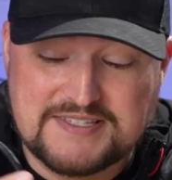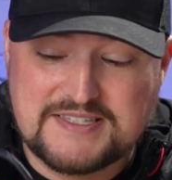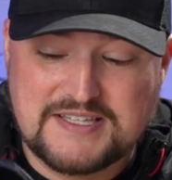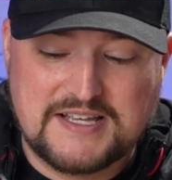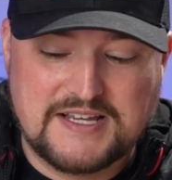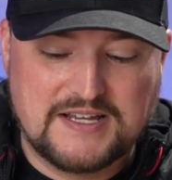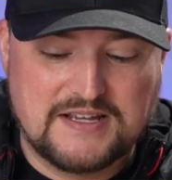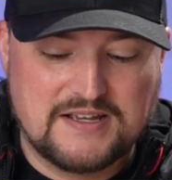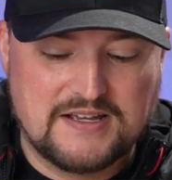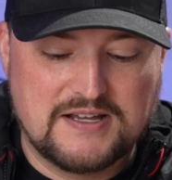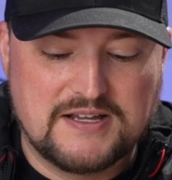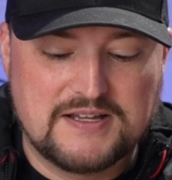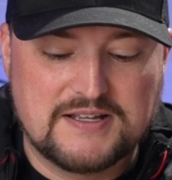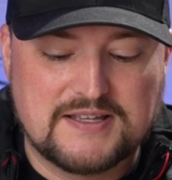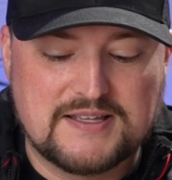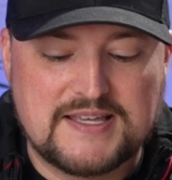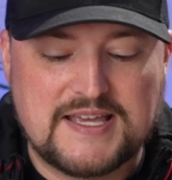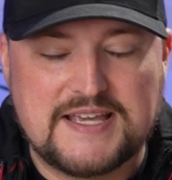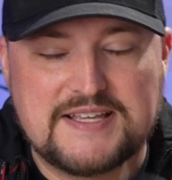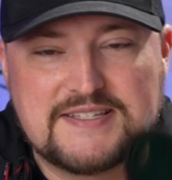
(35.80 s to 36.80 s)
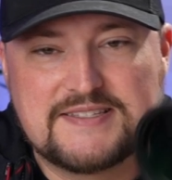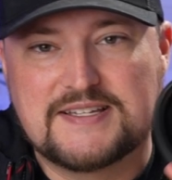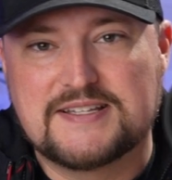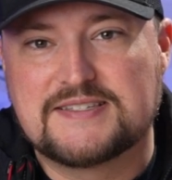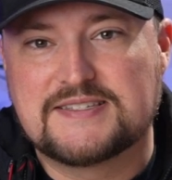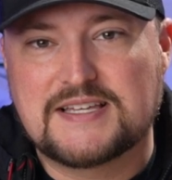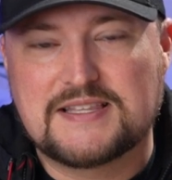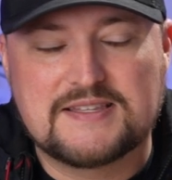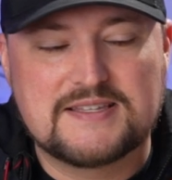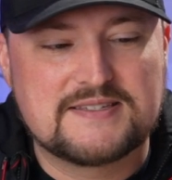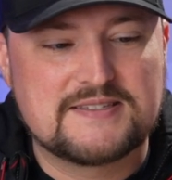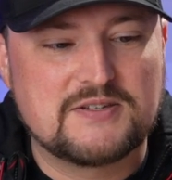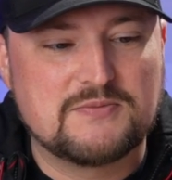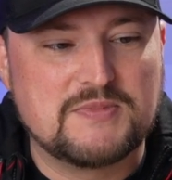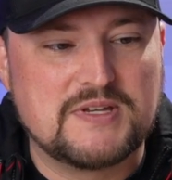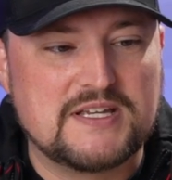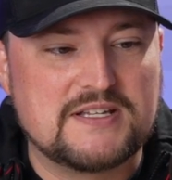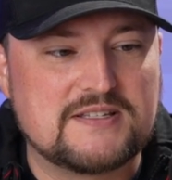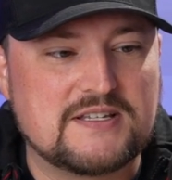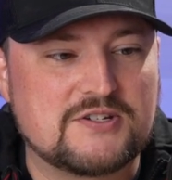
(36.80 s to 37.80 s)
thing. Kase did send this to
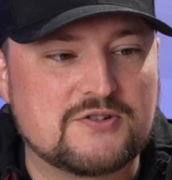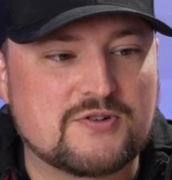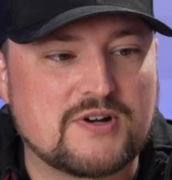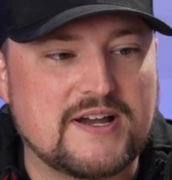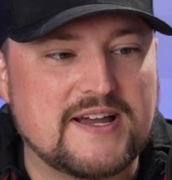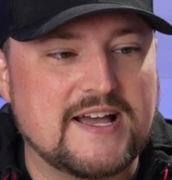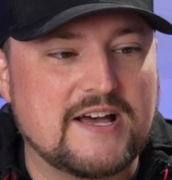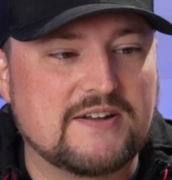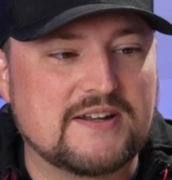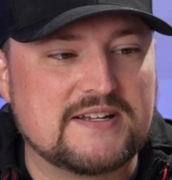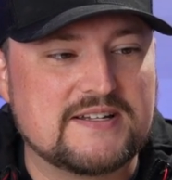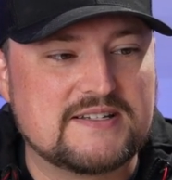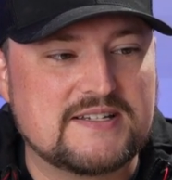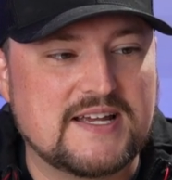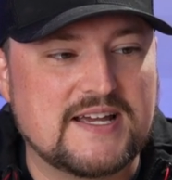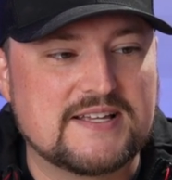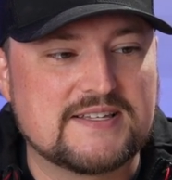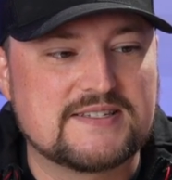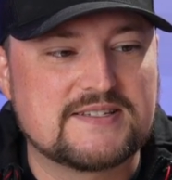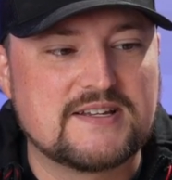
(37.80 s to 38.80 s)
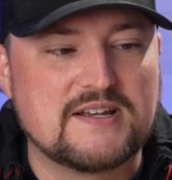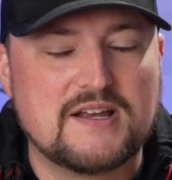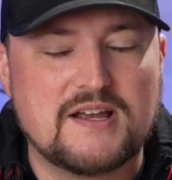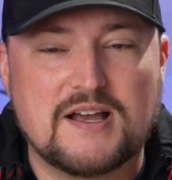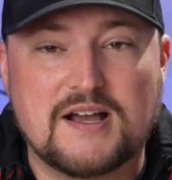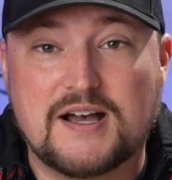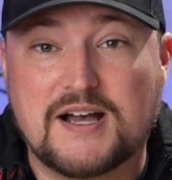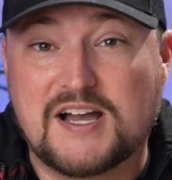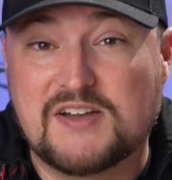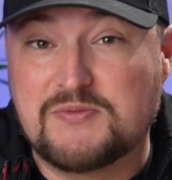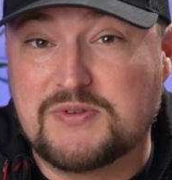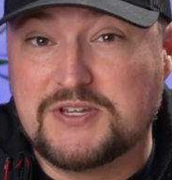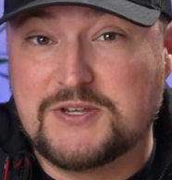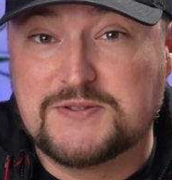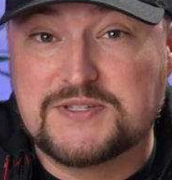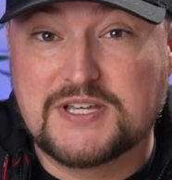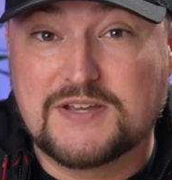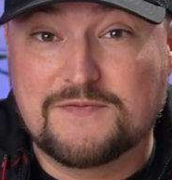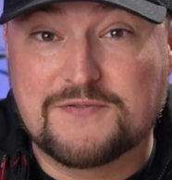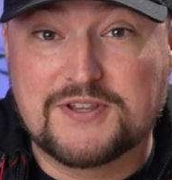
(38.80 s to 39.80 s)
me to try out and test. I've been
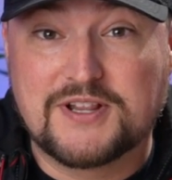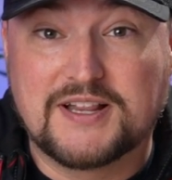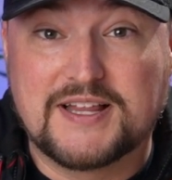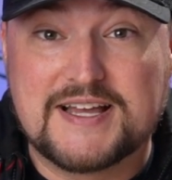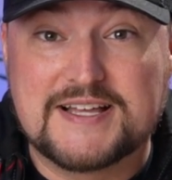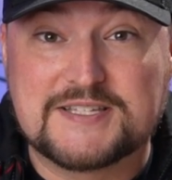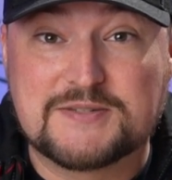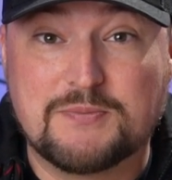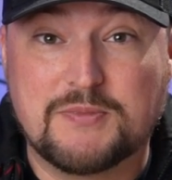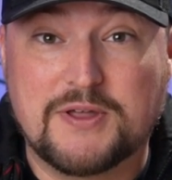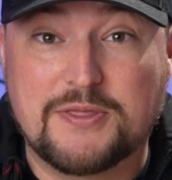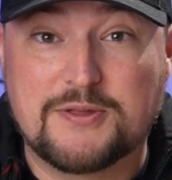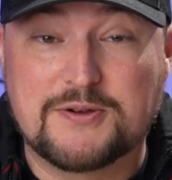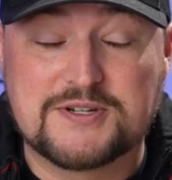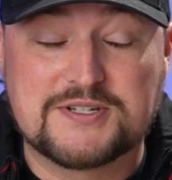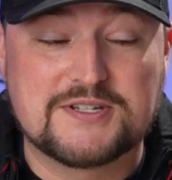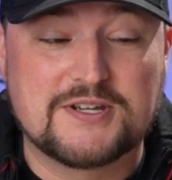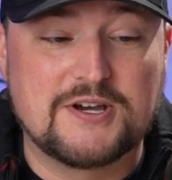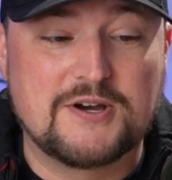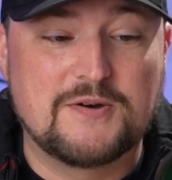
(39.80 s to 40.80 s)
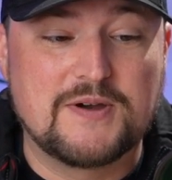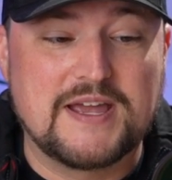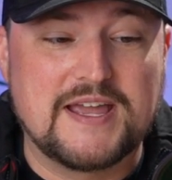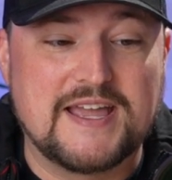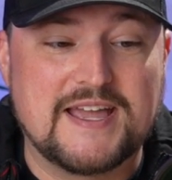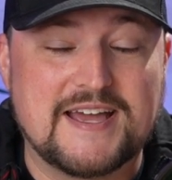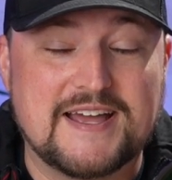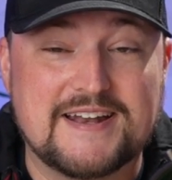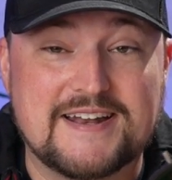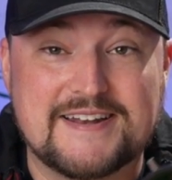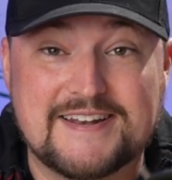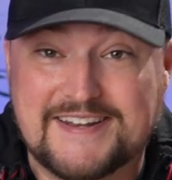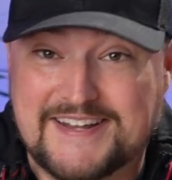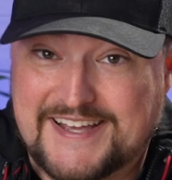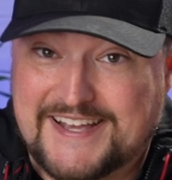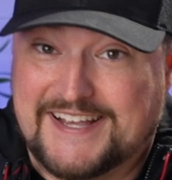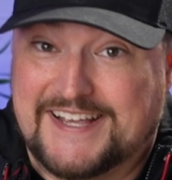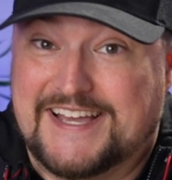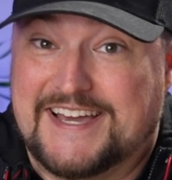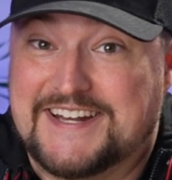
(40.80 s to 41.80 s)
using it for the last month or so, and
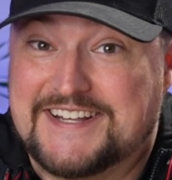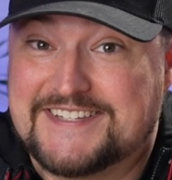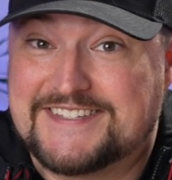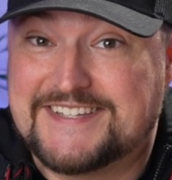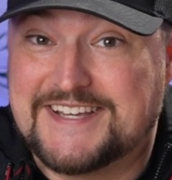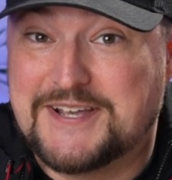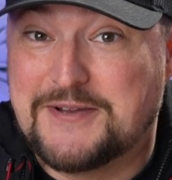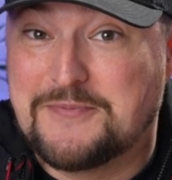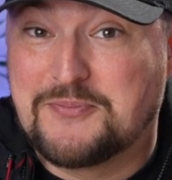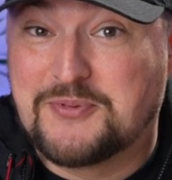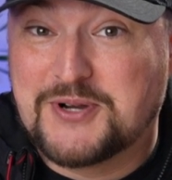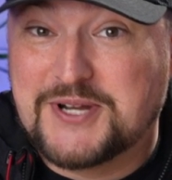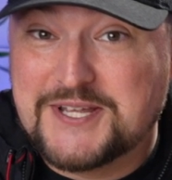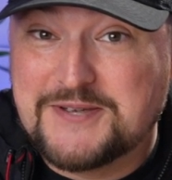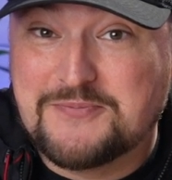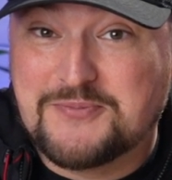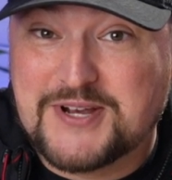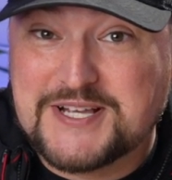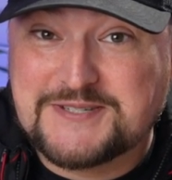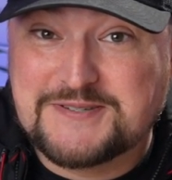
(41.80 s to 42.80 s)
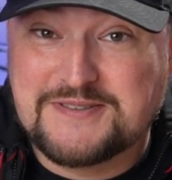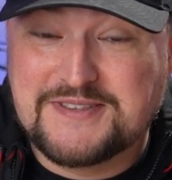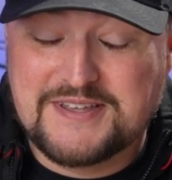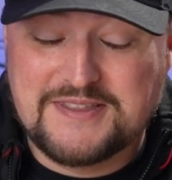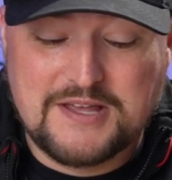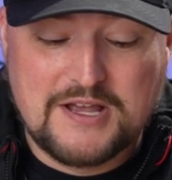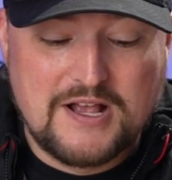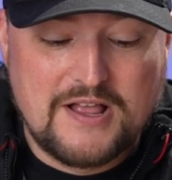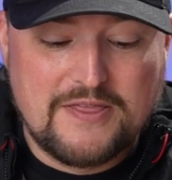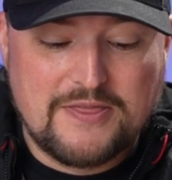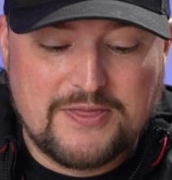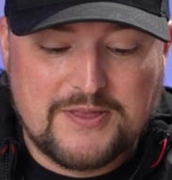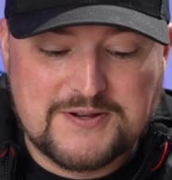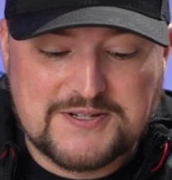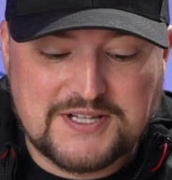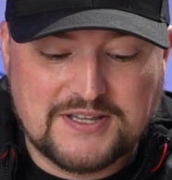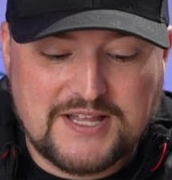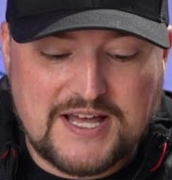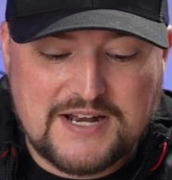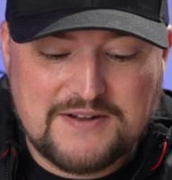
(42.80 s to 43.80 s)
I gotta say I'm pretty impressed with it. There's
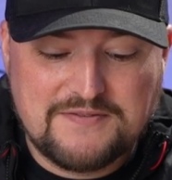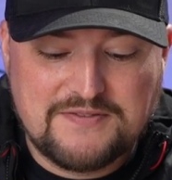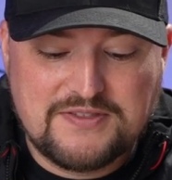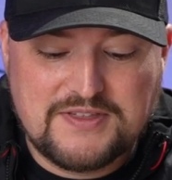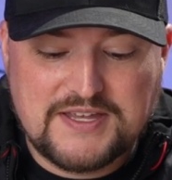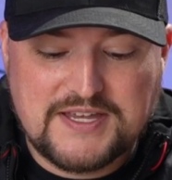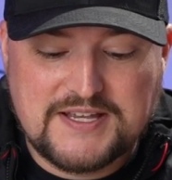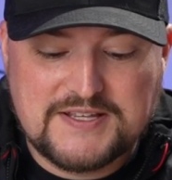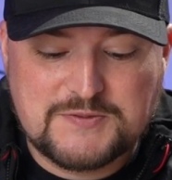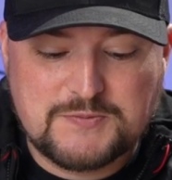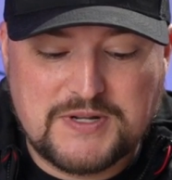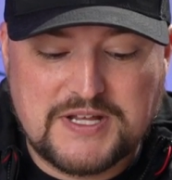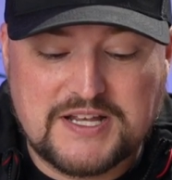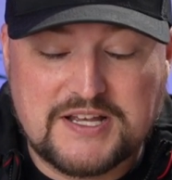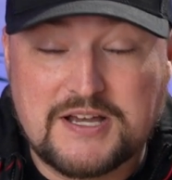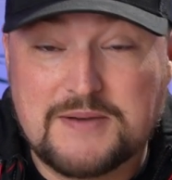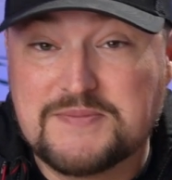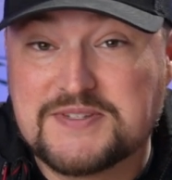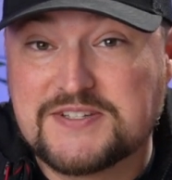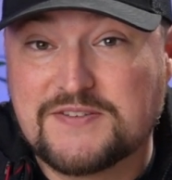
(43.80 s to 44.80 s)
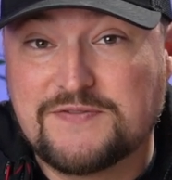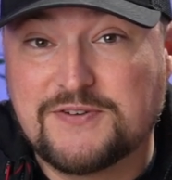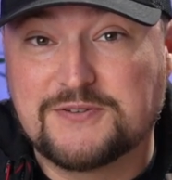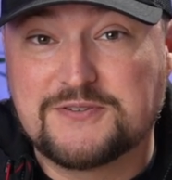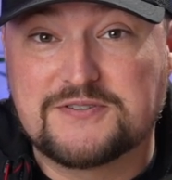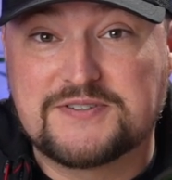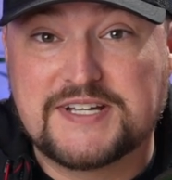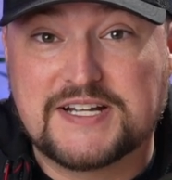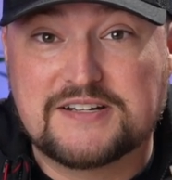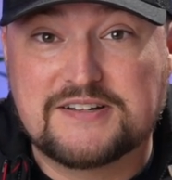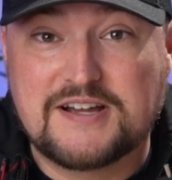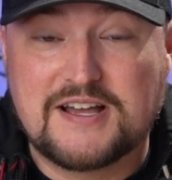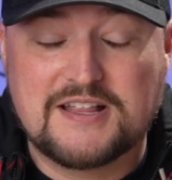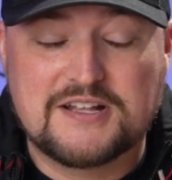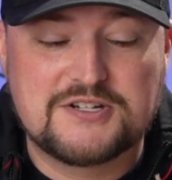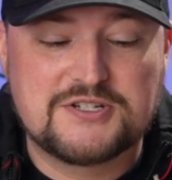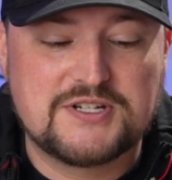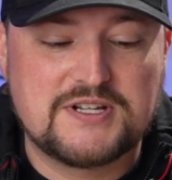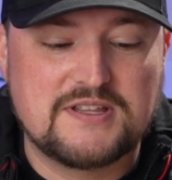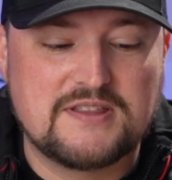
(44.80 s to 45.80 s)
a lot of things when it comes to filter
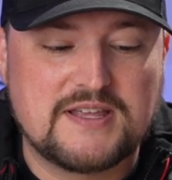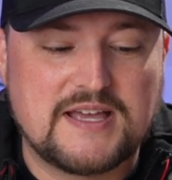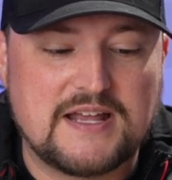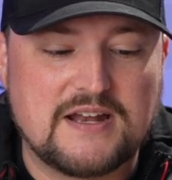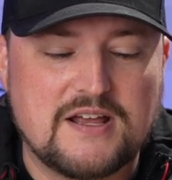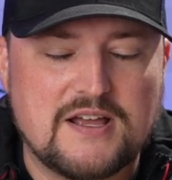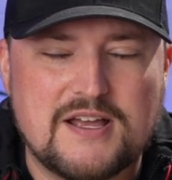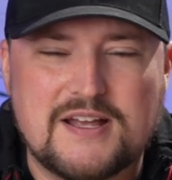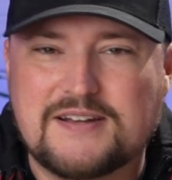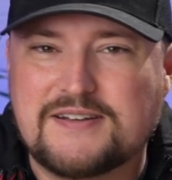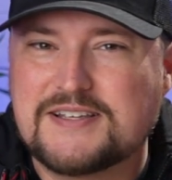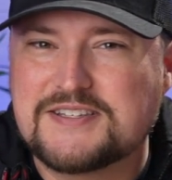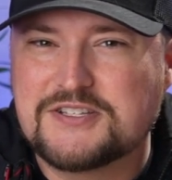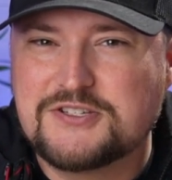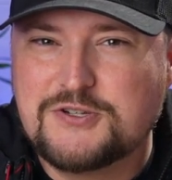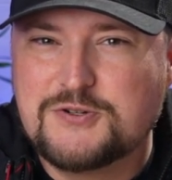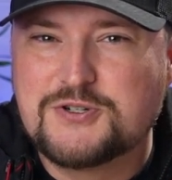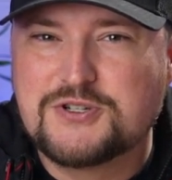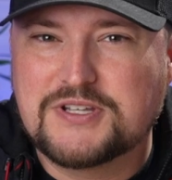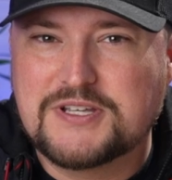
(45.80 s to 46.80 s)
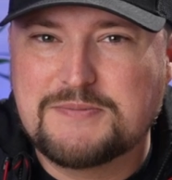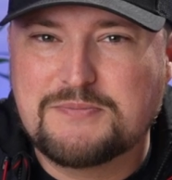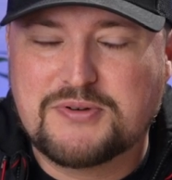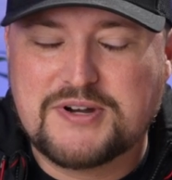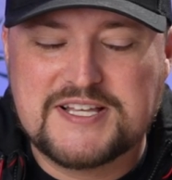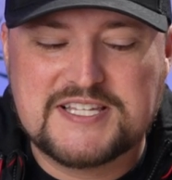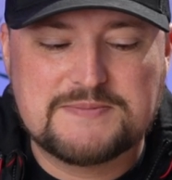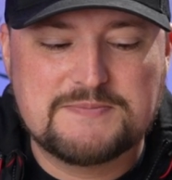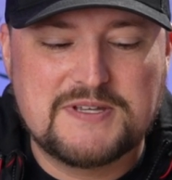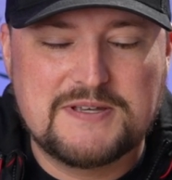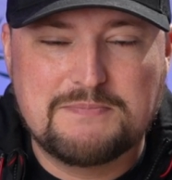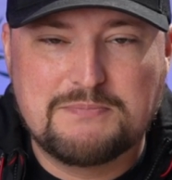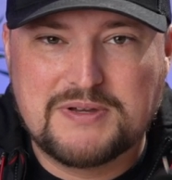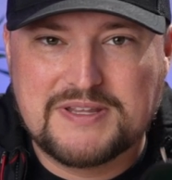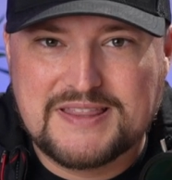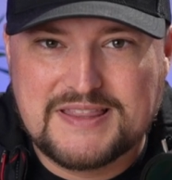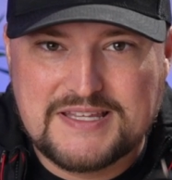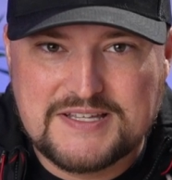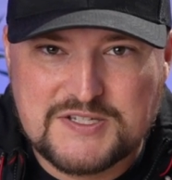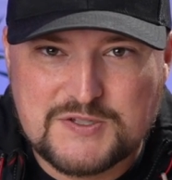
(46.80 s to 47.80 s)
technology that doesn't usually impress me,
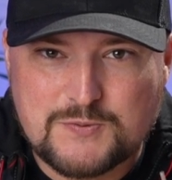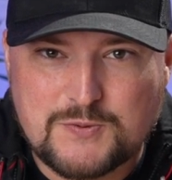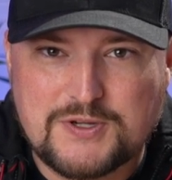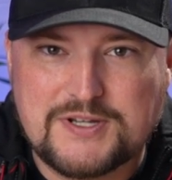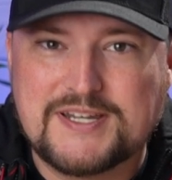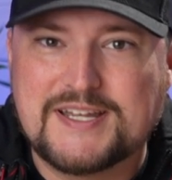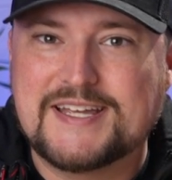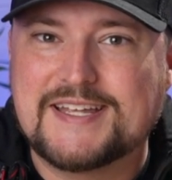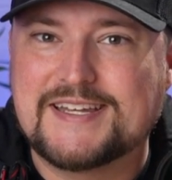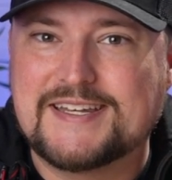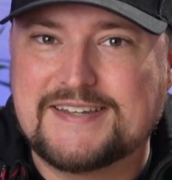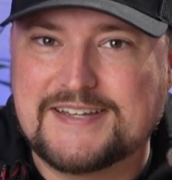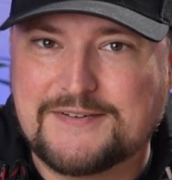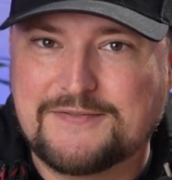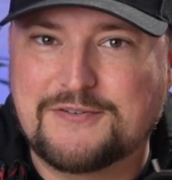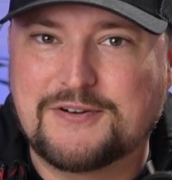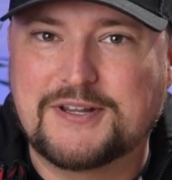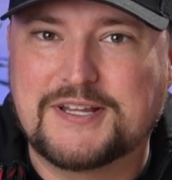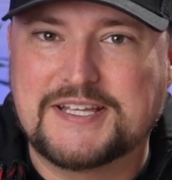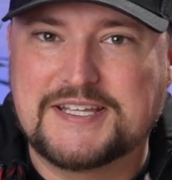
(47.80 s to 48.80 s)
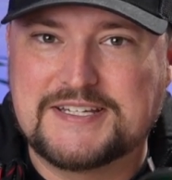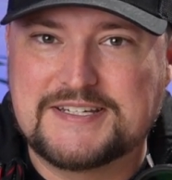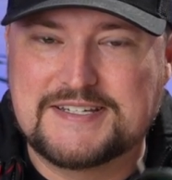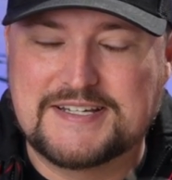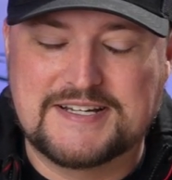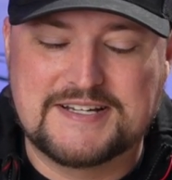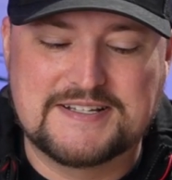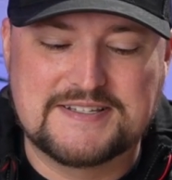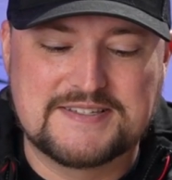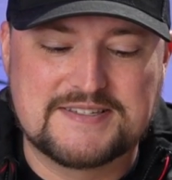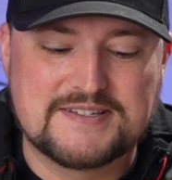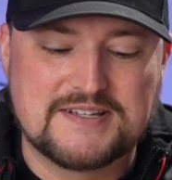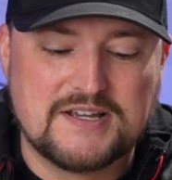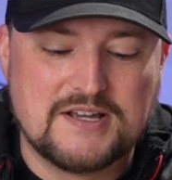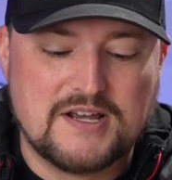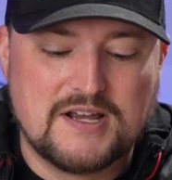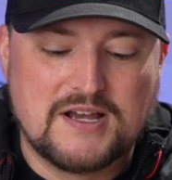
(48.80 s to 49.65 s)
but this one definitely does.